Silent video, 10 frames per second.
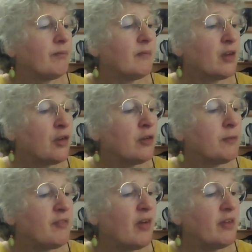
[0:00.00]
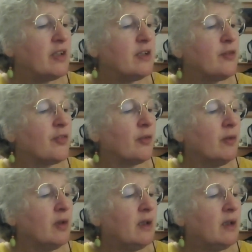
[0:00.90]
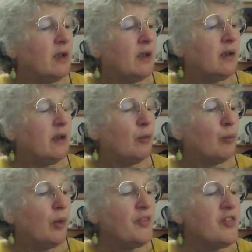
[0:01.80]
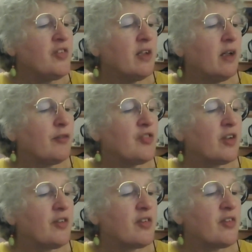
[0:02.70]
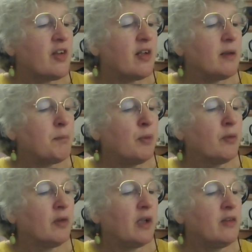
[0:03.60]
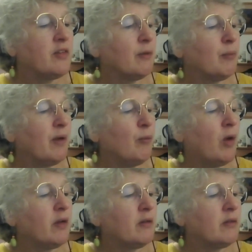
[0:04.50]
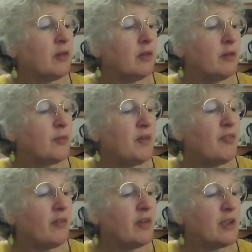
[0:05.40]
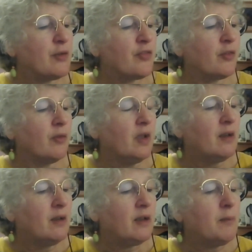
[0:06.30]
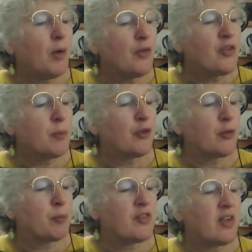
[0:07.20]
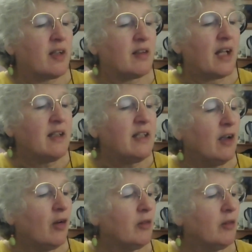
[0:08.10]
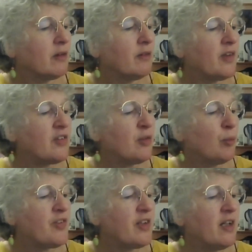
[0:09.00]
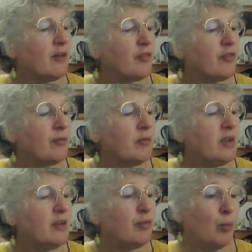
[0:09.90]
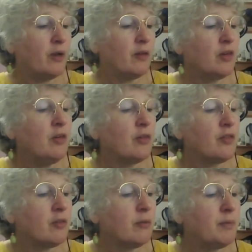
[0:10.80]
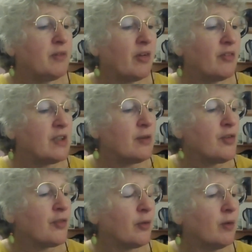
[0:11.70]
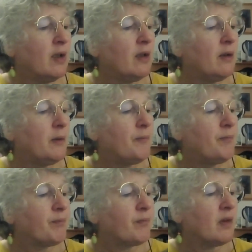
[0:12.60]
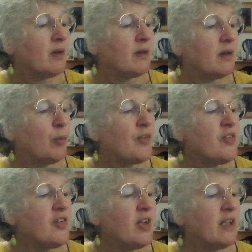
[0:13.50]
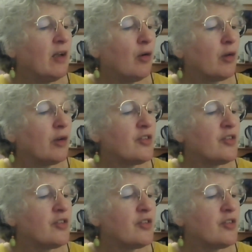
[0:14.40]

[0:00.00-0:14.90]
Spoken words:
I could be very useful. It wasn't enough just to say poor London when one could be very useful. Impossible to pretend any longer that it was enough, if one could be very useful. There wasn't any longer